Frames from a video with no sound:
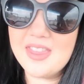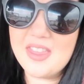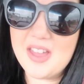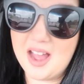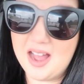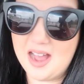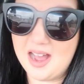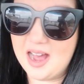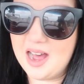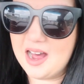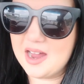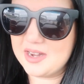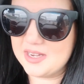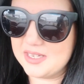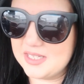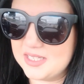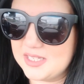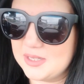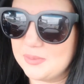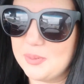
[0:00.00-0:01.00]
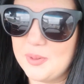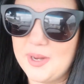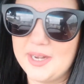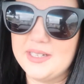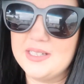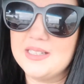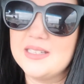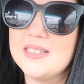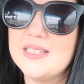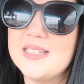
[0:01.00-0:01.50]
the hardest
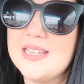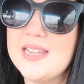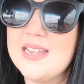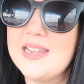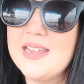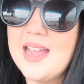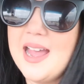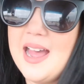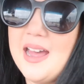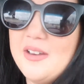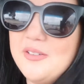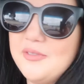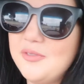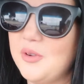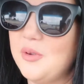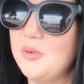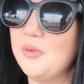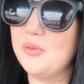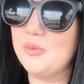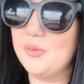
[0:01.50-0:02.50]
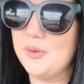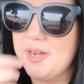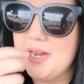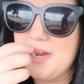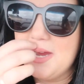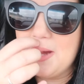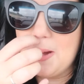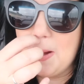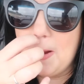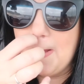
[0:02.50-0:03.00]
pregnancy out of all
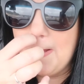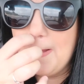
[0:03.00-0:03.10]
three.